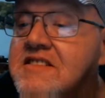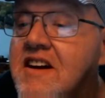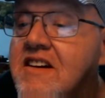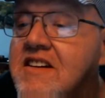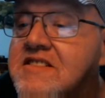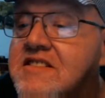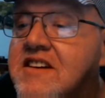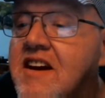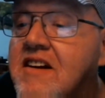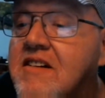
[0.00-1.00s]
I got
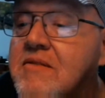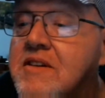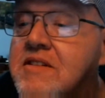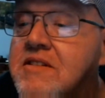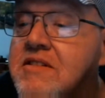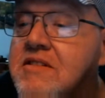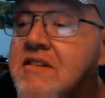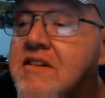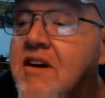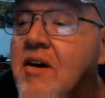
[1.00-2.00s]
scared with
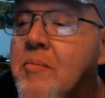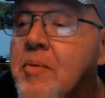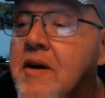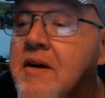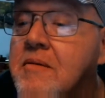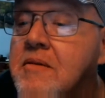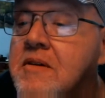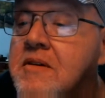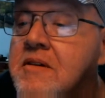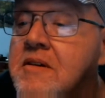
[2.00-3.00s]
the Copa
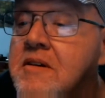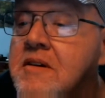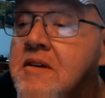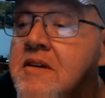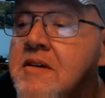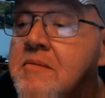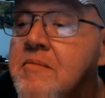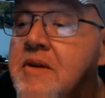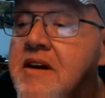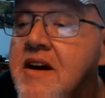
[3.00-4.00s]

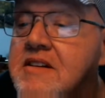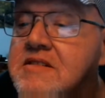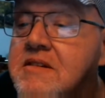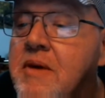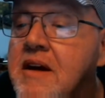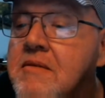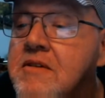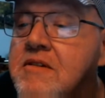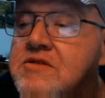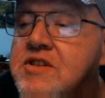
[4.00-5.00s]
BS and made a
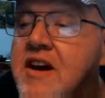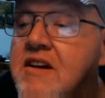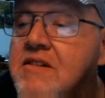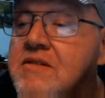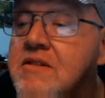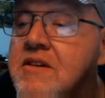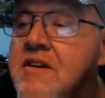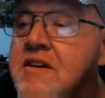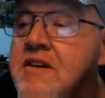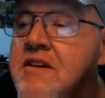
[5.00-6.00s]
new channel
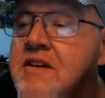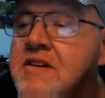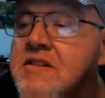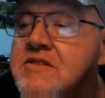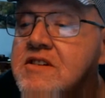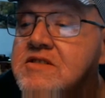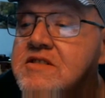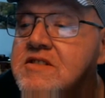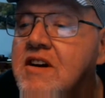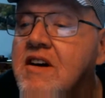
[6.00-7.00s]
just
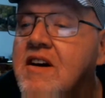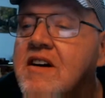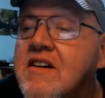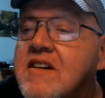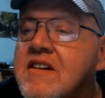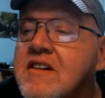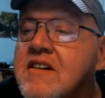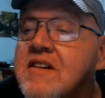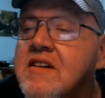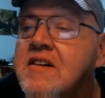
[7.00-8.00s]
to talk.
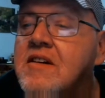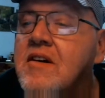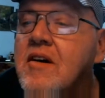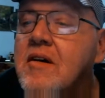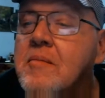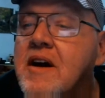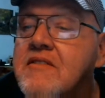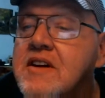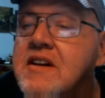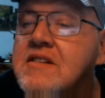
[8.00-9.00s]
All my
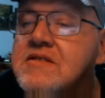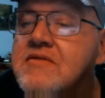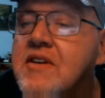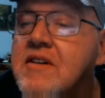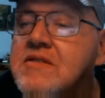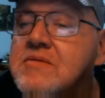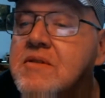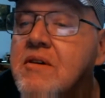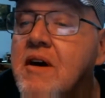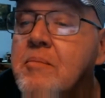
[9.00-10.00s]
videos and photos
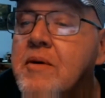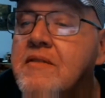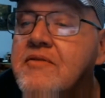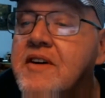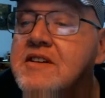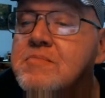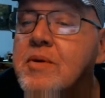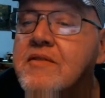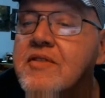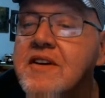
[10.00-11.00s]
will go up on
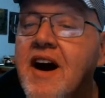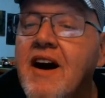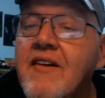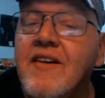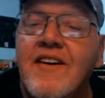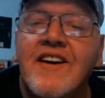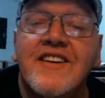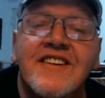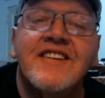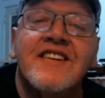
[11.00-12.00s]
Facebook from now
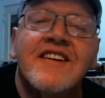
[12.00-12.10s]
on.